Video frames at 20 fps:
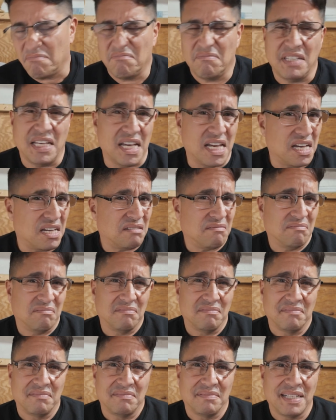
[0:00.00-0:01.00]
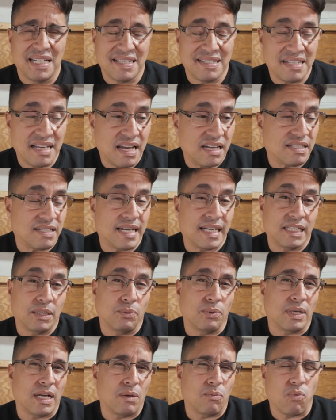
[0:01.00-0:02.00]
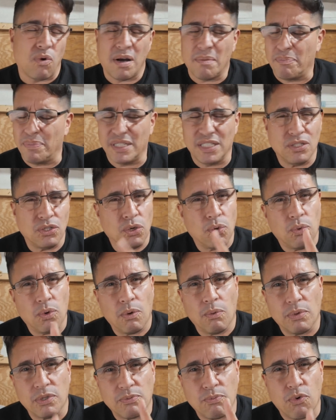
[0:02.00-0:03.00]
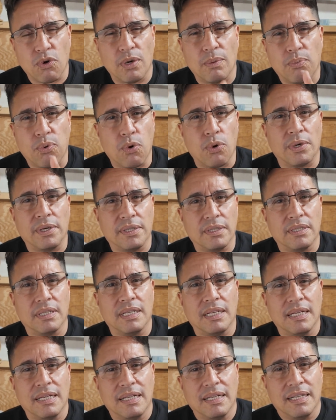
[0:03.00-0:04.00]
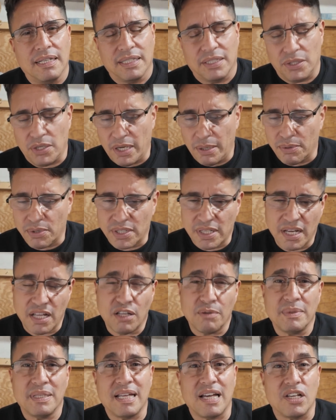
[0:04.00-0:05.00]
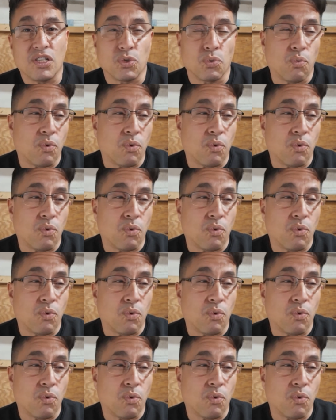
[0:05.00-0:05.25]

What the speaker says: Yeah. It's not exactly what I want, but you know what was more important? You know, he was telling me that his